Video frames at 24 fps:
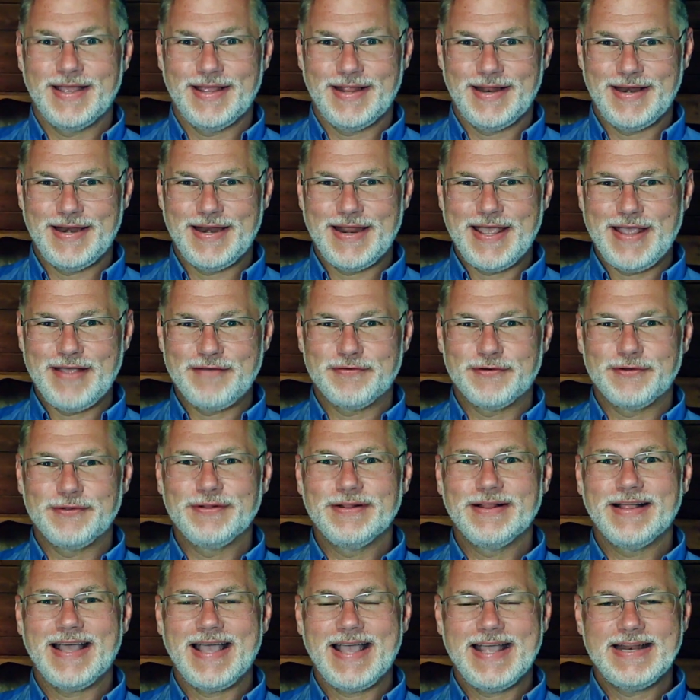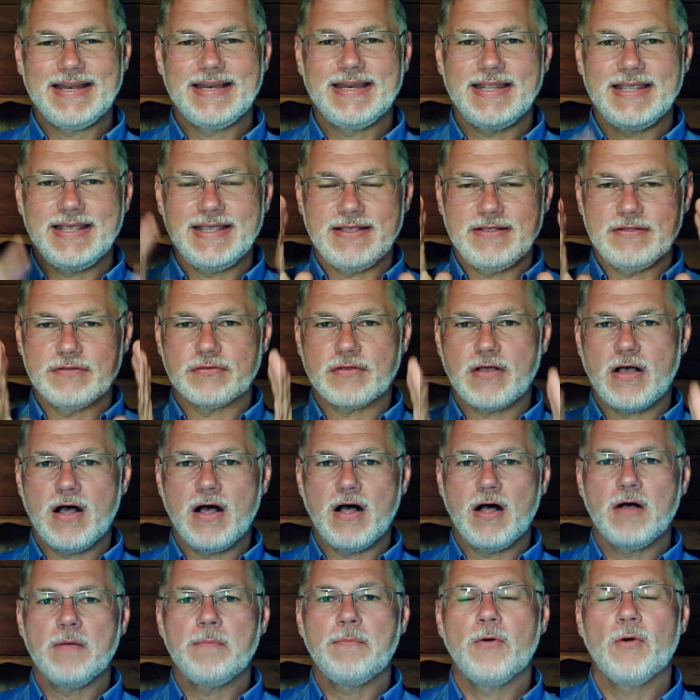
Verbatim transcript: navel, and knees, all